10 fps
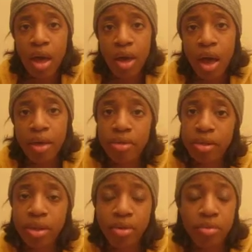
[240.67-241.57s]
I
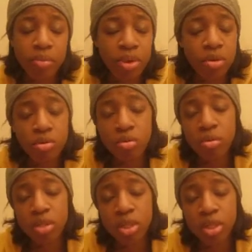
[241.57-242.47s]
think it would be cool
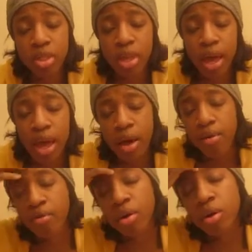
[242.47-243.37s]
to just have,